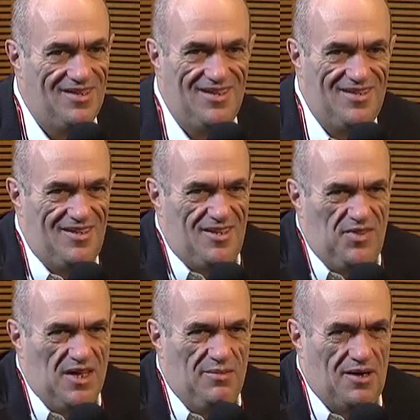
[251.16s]

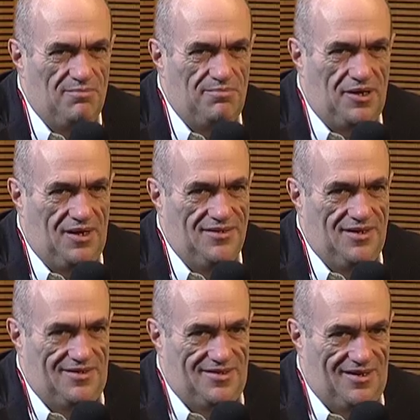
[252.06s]
Nothing about him
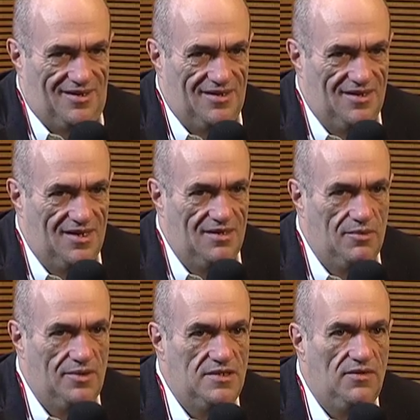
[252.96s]
puzzles her.
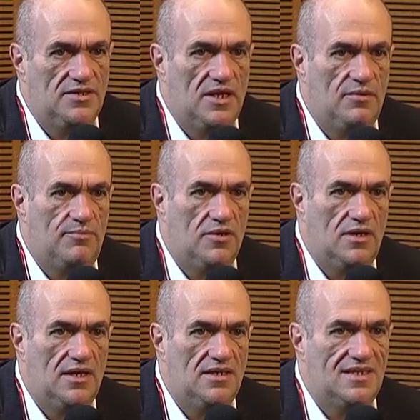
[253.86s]
But when she falls in love with
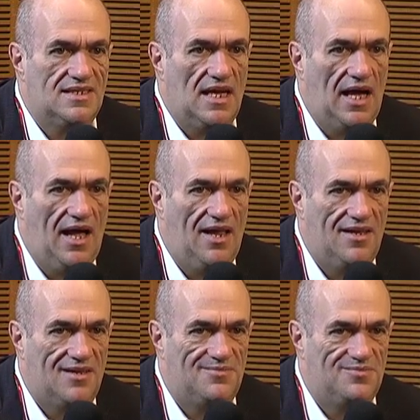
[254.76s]
Brooklyn, he's
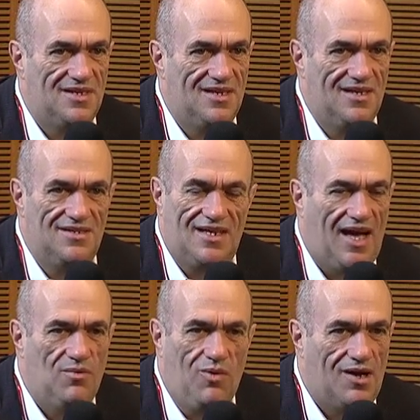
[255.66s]
Italian. She
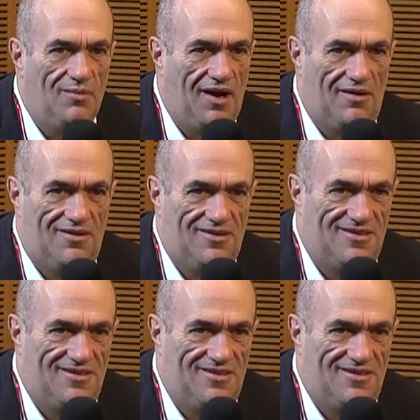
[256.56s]
can't work him out.